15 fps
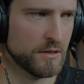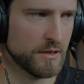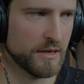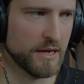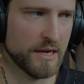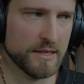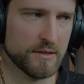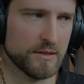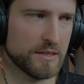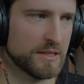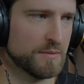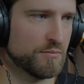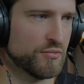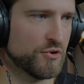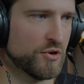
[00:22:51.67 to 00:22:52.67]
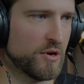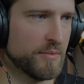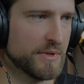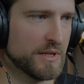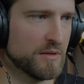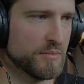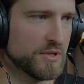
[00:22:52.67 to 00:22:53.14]
Yeah, so this is
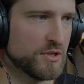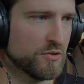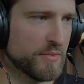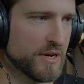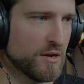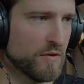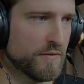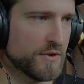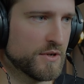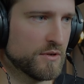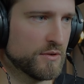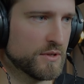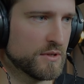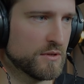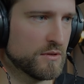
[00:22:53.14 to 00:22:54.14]
probably a little bit too many overtones.